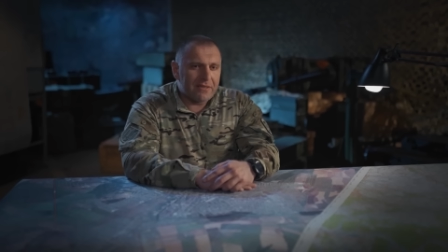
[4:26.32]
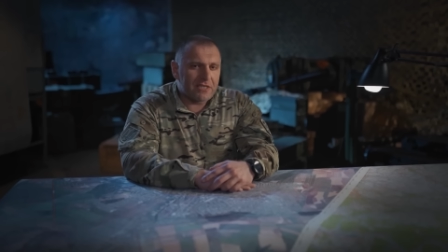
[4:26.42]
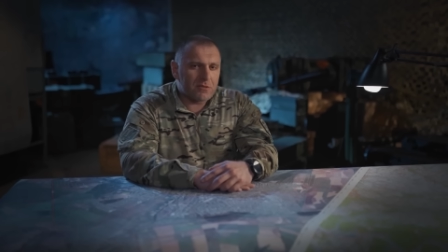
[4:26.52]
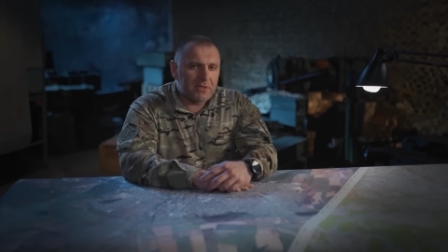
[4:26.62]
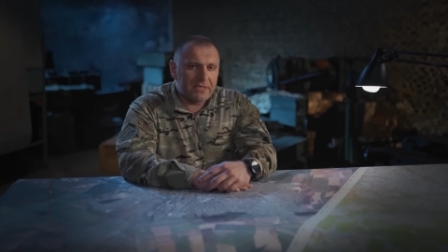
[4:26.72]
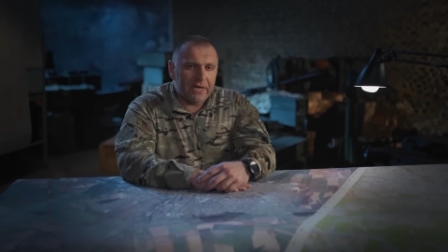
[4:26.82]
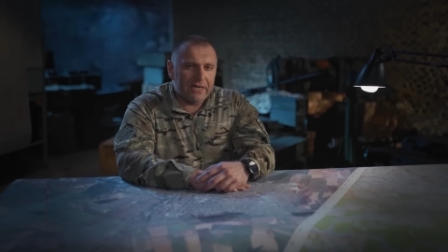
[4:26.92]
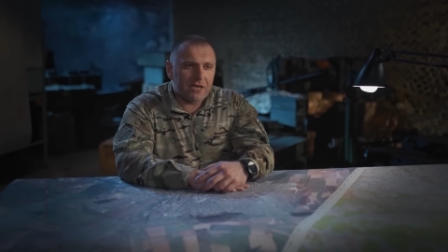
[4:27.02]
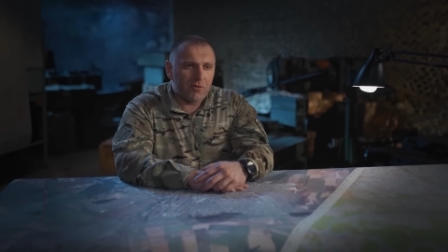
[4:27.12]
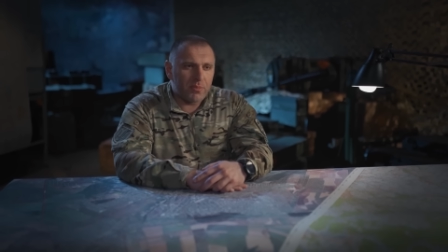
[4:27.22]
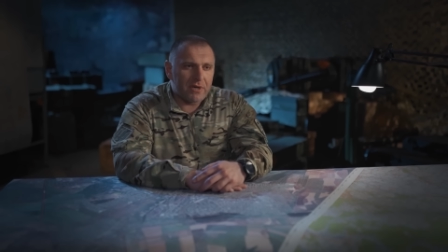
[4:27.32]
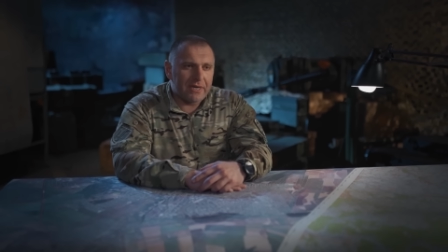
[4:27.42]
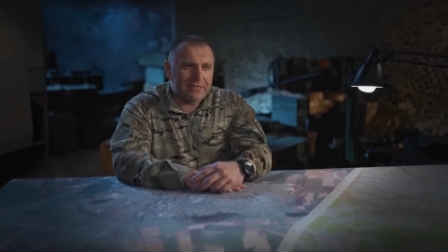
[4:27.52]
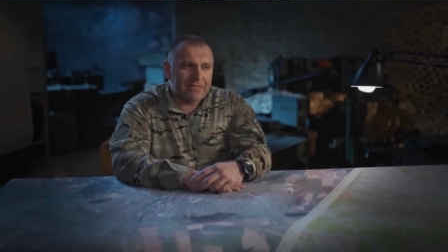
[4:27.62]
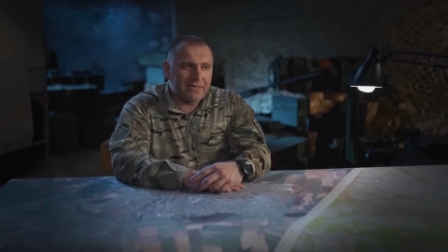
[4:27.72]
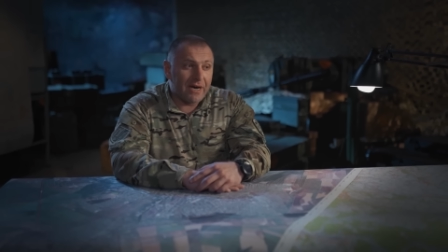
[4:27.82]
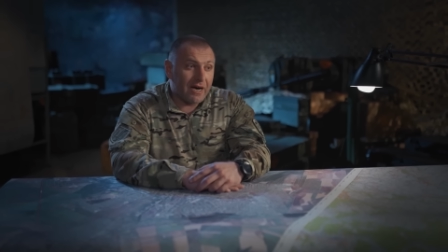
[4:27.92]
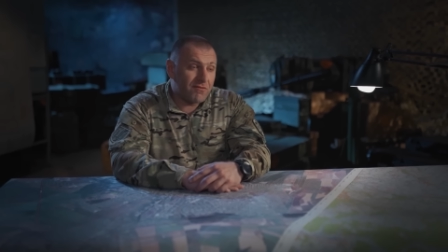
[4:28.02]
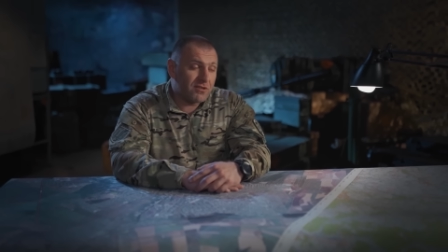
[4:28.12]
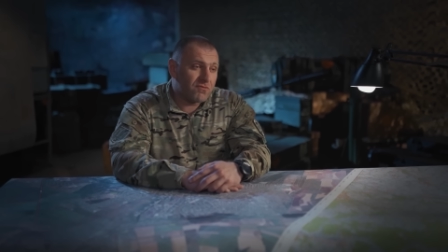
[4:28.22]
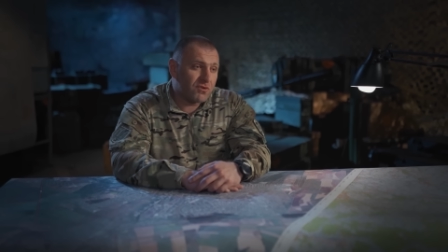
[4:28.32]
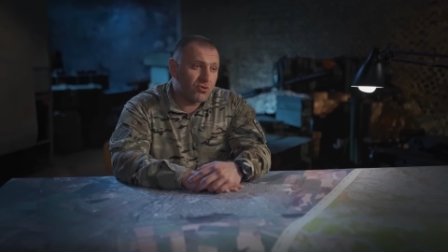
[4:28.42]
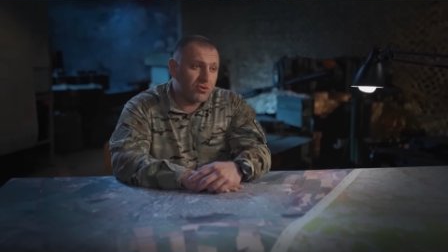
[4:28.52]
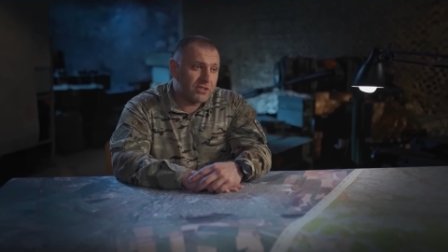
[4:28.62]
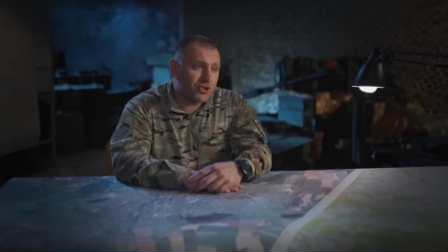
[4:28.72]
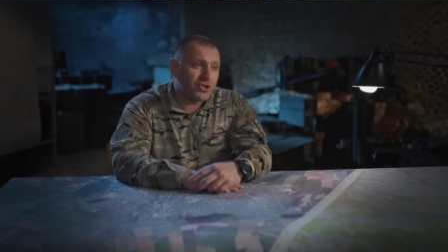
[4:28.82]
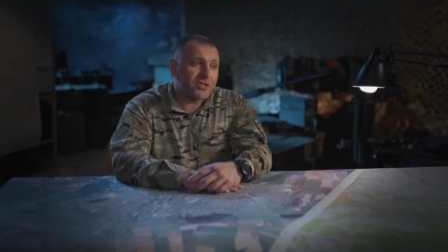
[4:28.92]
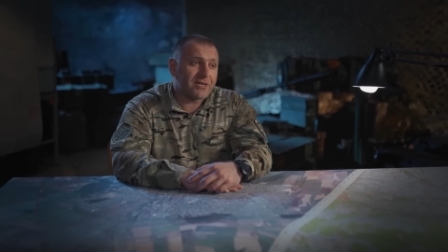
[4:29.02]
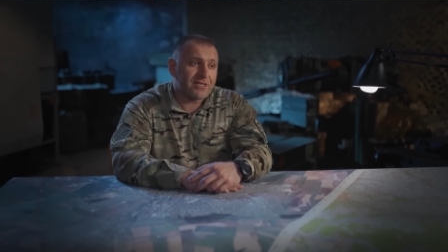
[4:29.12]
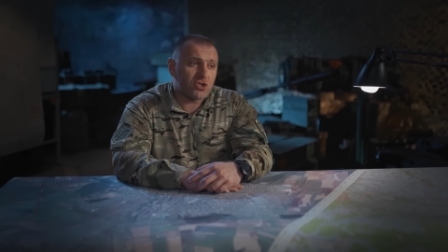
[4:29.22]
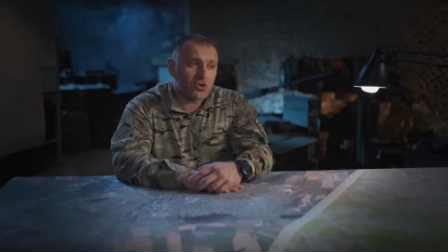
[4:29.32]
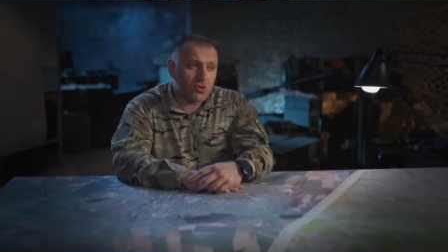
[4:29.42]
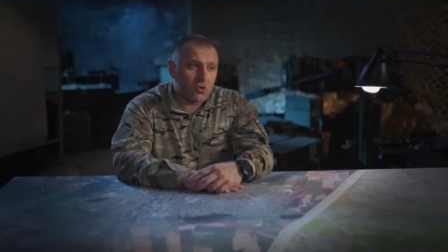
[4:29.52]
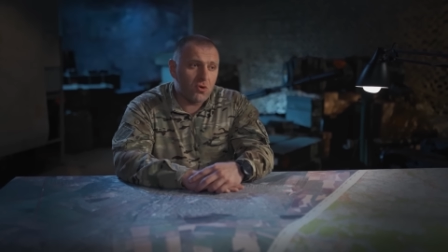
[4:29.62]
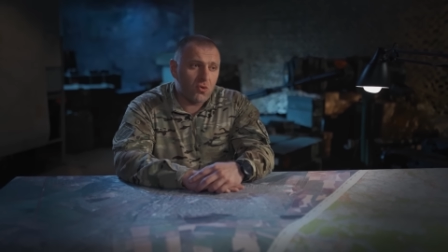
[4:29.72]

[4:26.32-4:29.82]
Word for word: The Special Operations Center has been fighting